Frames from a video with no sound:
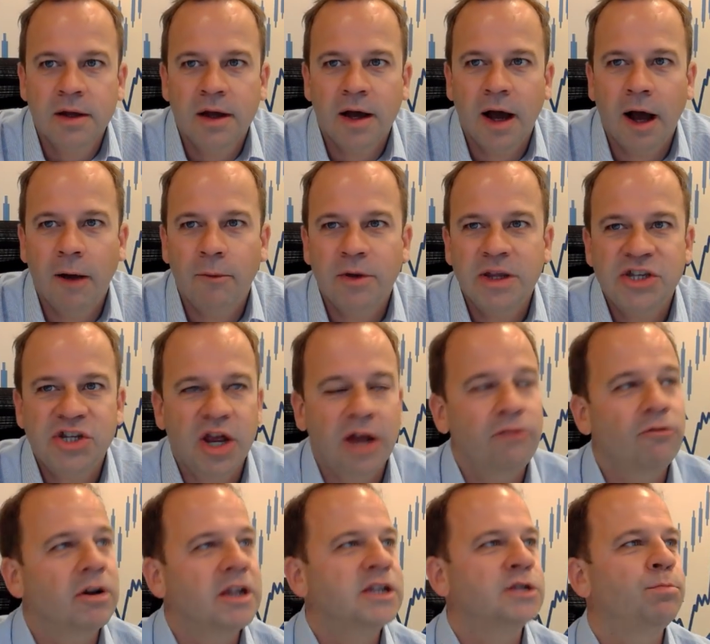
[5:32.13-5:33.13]
Uh, we
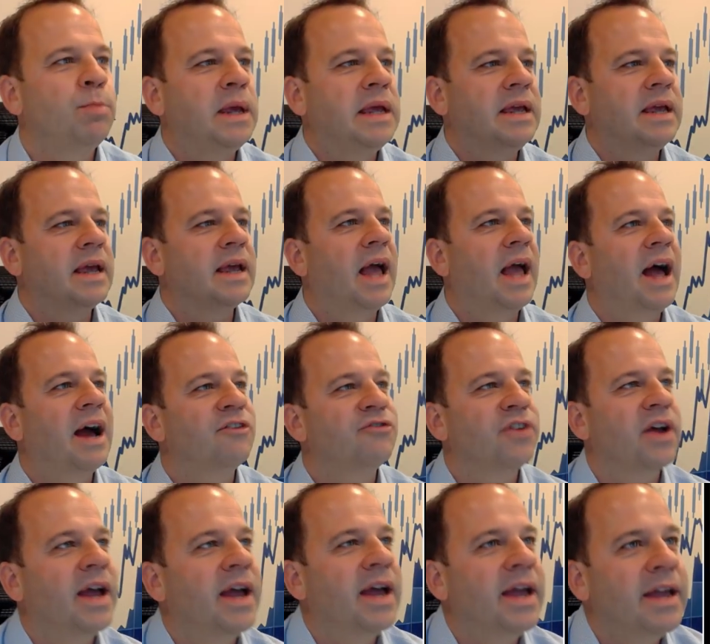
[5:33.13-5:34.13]
generally speaking
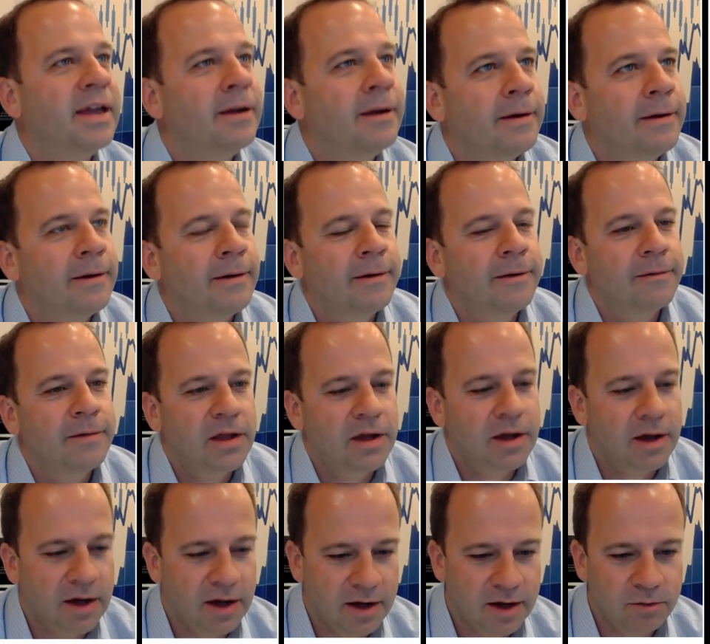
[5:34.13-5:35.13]
have a
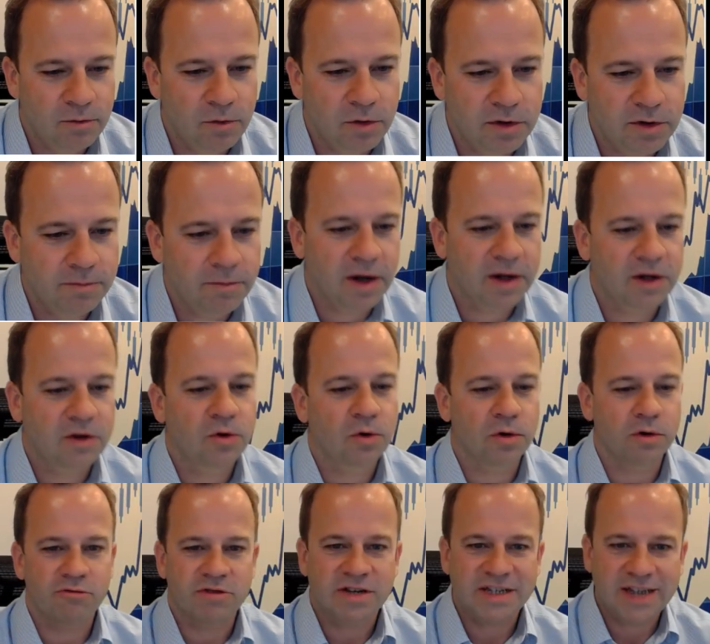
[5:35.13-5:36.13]
uh, what you might
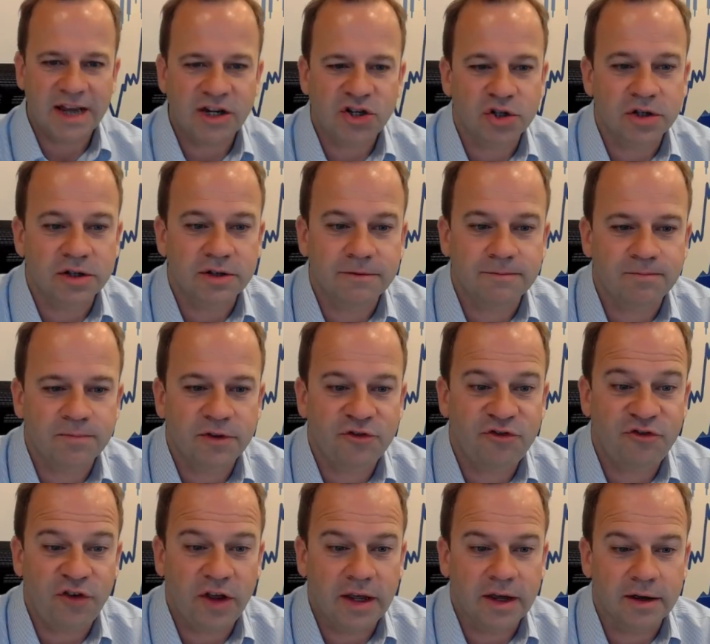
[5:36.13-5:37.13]
call a recession
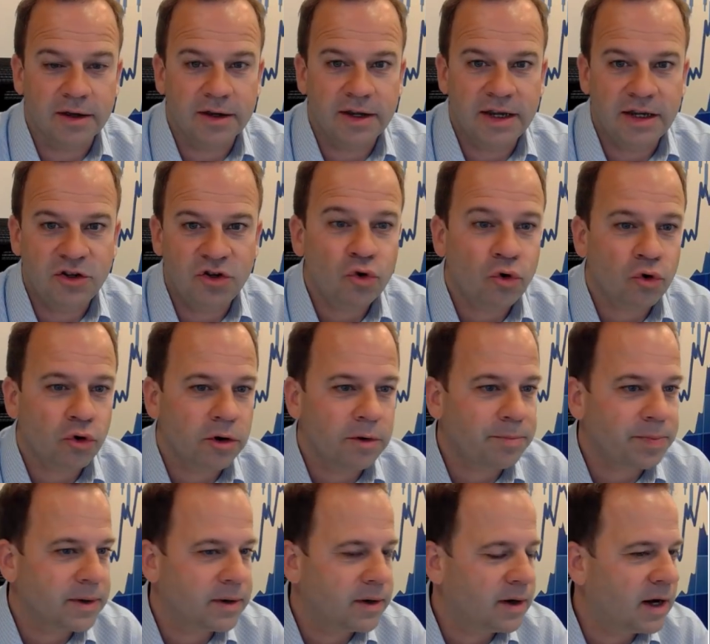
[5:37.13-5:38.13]
fear in
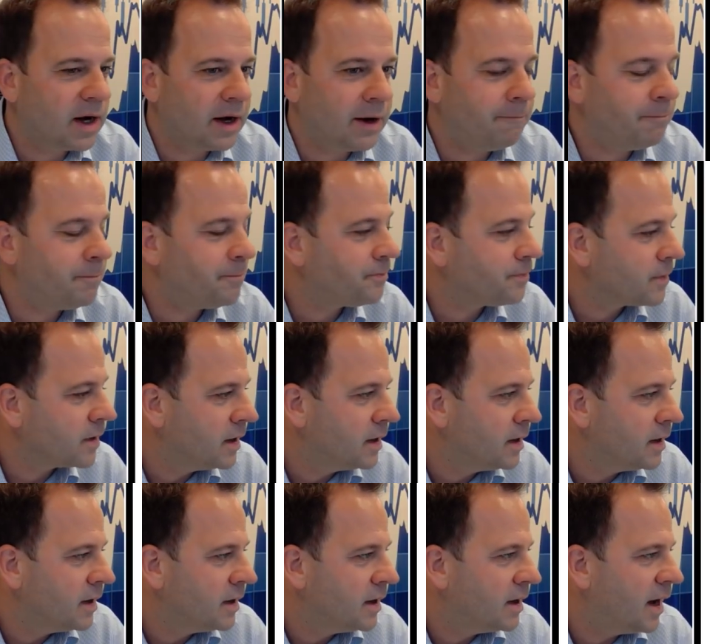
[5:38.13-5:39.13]
Europe. Um,
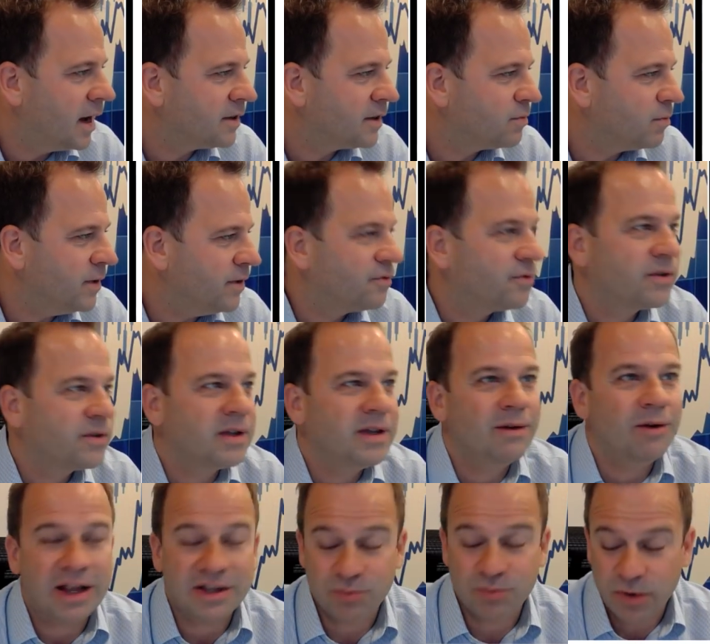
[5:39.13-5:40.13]
as we've
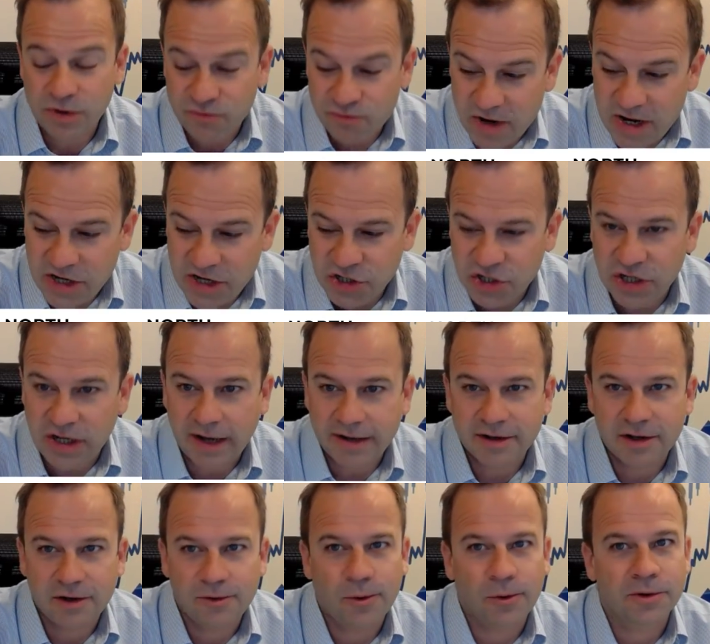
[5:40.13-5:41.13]
as we reach the
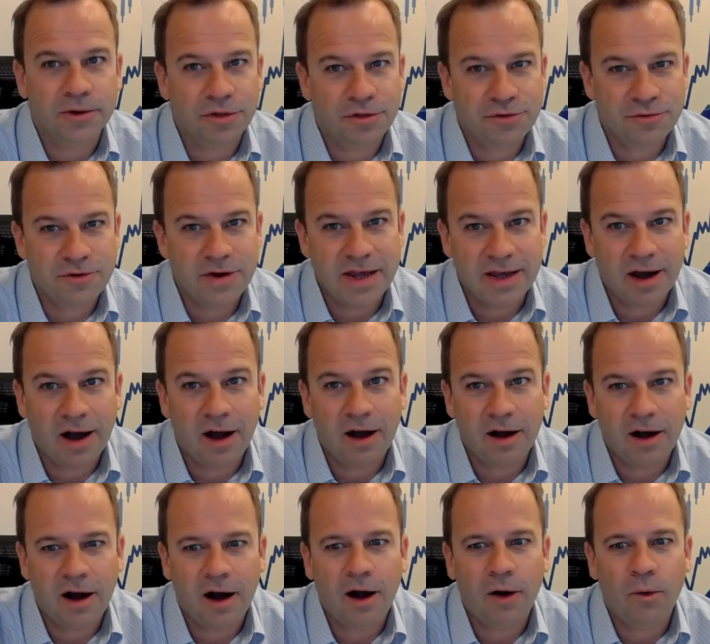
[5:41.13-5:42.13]
end of quarter three,
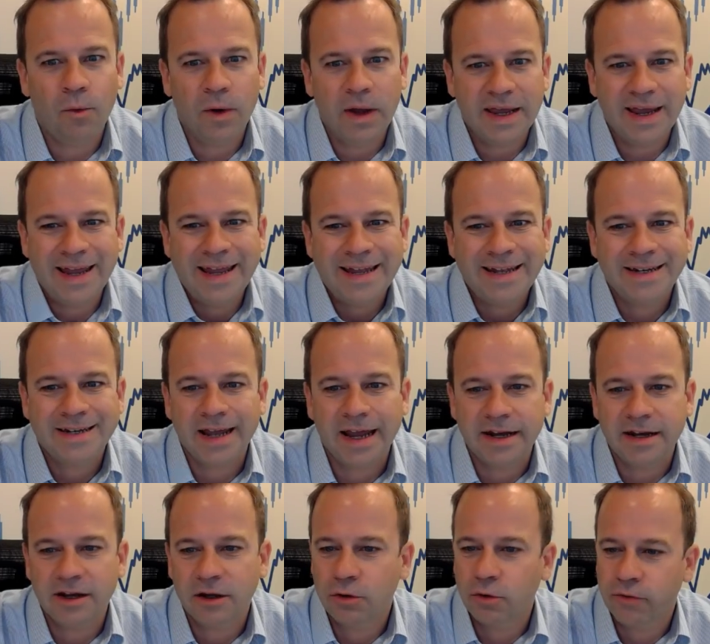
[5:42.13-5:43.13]
are, are we in
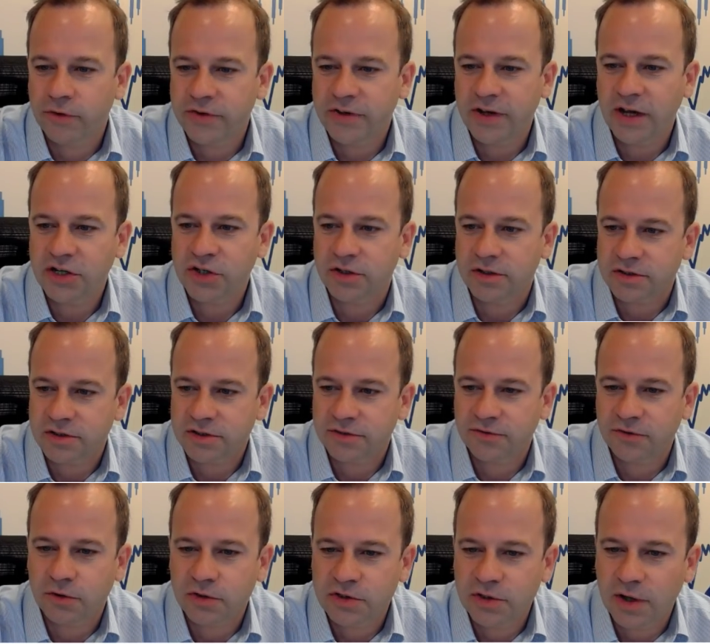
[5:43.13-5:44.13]
technical recessions?
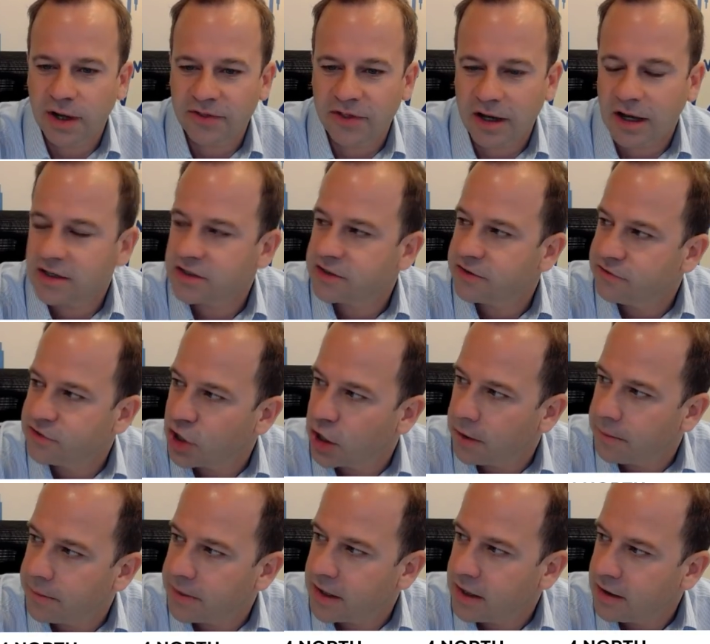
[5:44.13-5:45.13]
Of course, you had the likes of
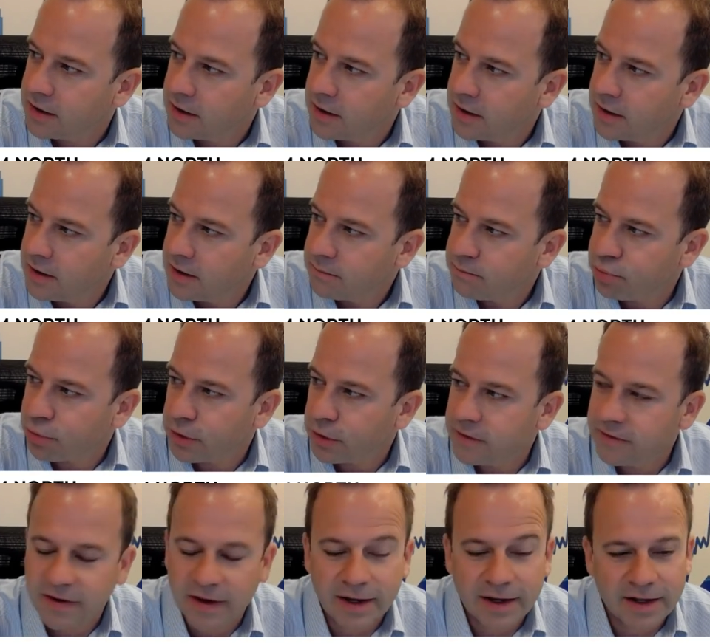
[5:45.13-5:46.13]
Germany
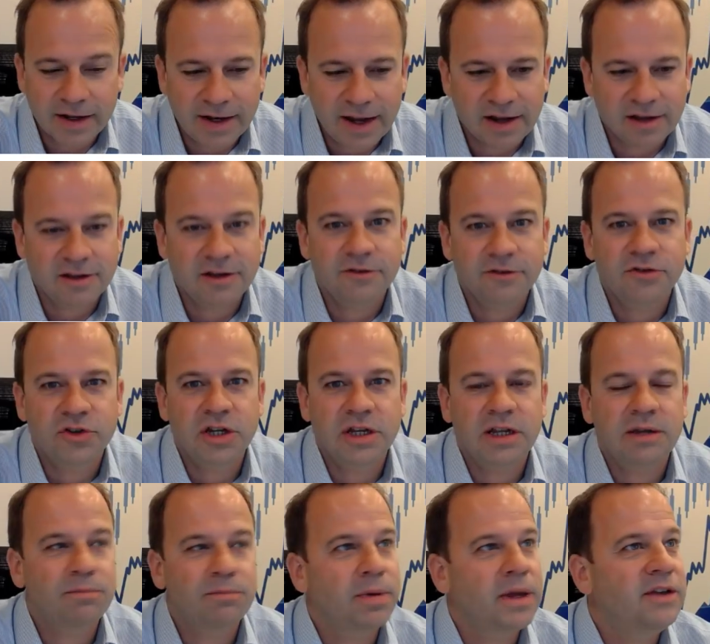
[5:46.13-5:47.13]
printing a negative G
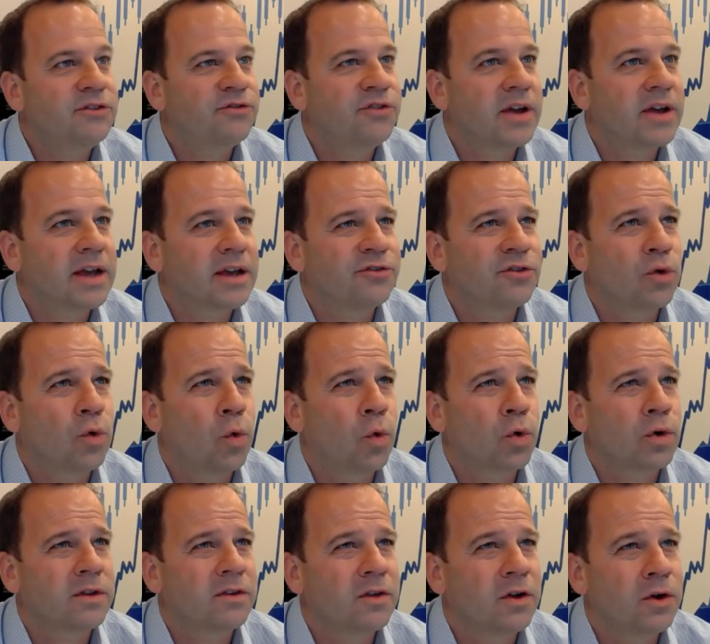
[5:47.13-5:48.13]
D P figure for
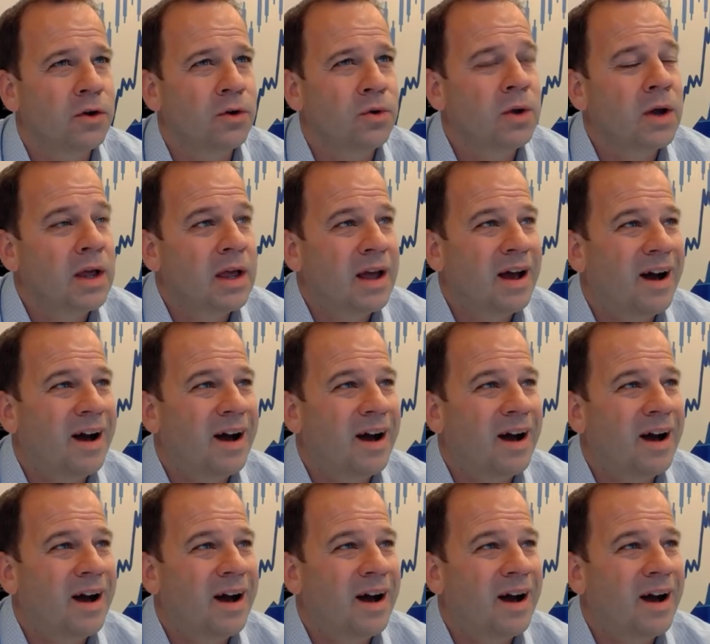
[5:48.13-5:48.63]
quarter two.